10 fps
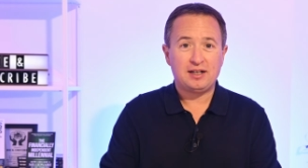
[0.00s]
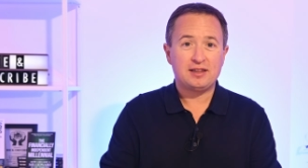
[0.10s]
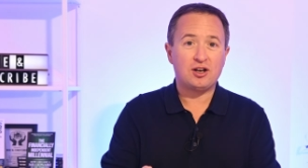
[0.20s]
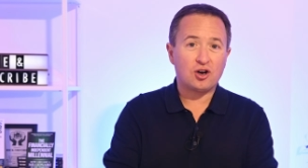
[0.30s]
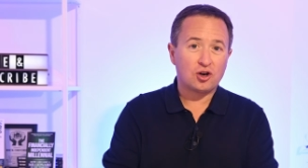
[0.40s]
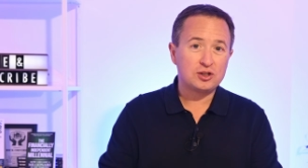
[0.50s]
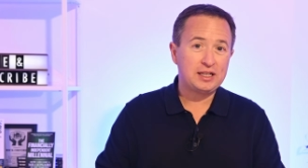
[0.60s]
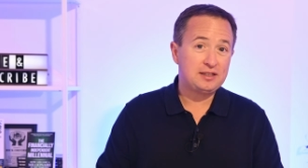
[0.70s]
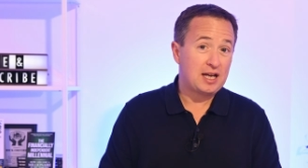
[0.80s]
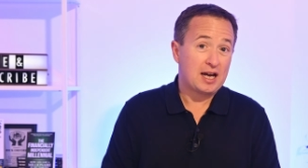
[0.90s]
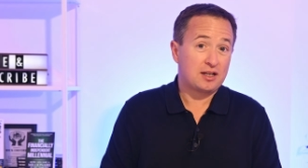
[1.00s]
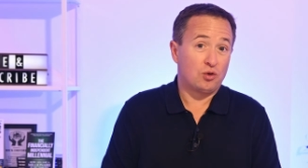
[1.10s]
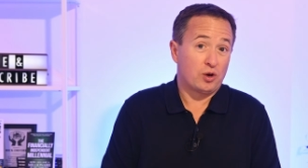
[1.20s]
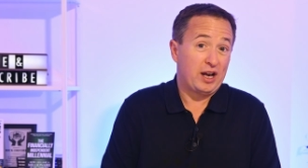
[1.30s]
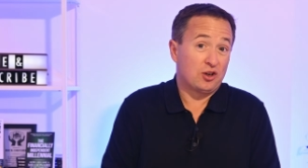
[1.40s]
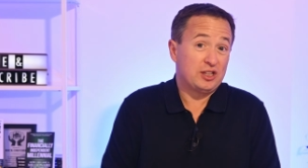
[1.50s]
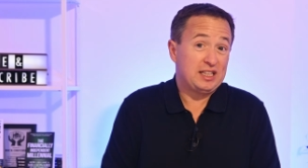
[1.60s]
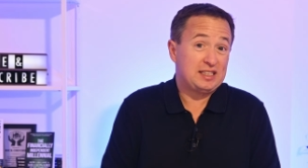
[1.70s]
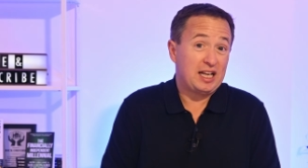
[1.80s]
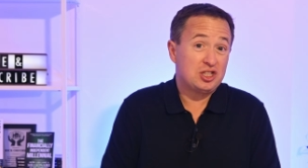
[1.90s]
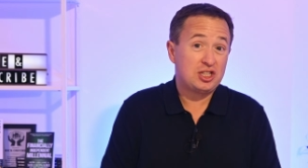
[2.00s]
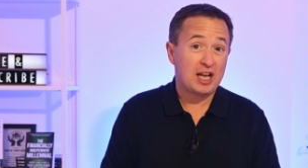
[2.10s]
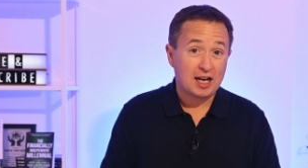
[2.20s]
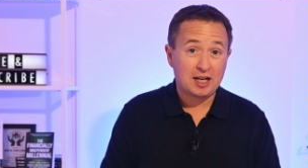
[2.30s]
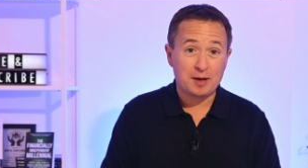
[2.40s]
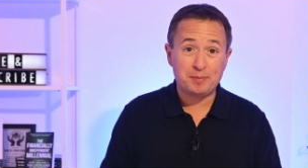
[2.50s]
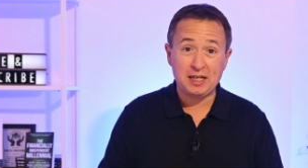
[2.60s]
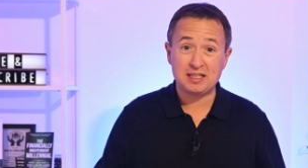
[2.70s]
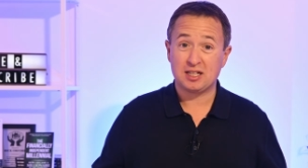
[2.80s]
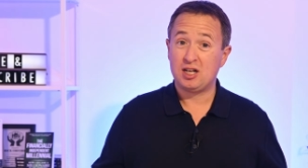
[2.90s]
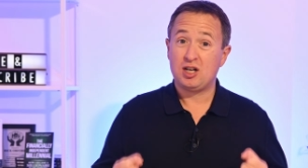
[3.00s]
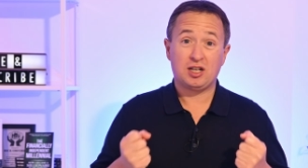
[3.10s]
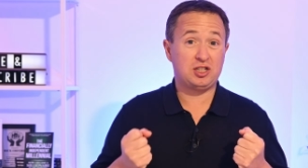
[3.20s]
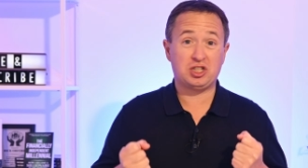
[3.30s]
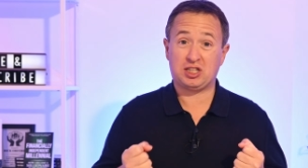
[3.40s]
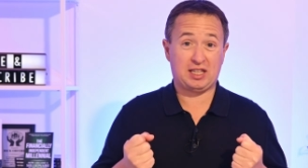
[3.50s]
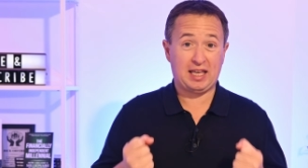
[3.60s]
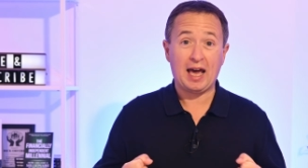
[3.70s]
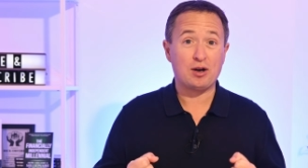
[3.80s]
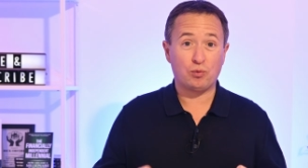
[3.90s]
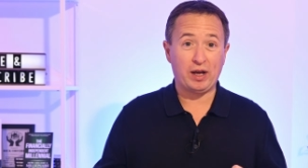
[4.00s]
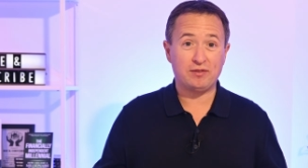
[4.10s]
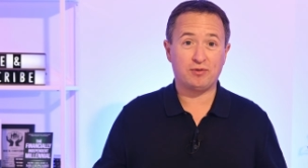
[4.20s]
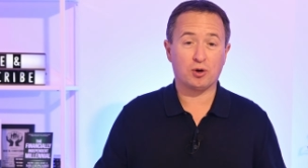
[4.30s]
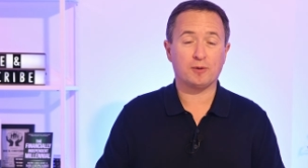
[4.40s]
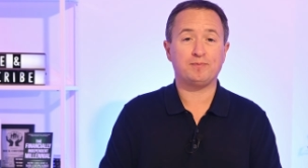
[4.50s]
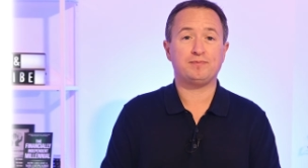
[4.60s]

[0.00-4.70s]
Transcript: that early tech or early stage tech companies just can't wait for.